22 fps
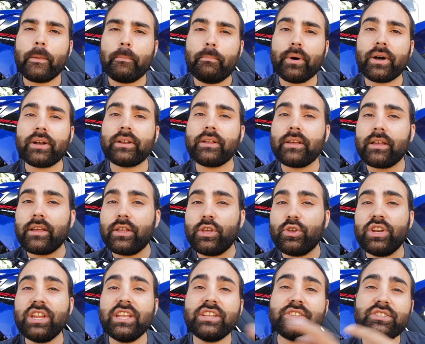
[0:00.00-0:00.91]
But
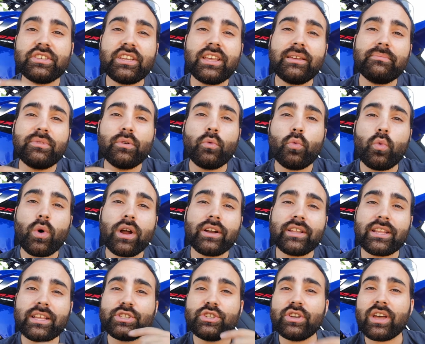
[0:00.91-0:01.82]
you need to keep the
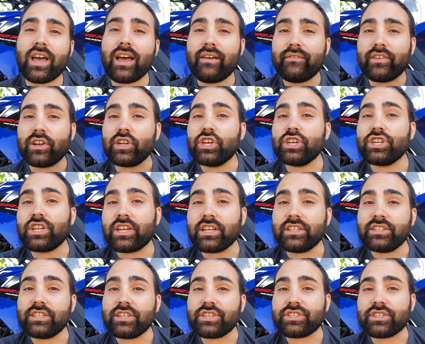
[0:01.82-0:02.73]
one that you have in good
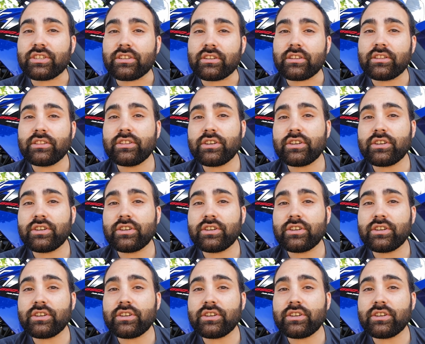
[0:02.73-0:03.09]
condition.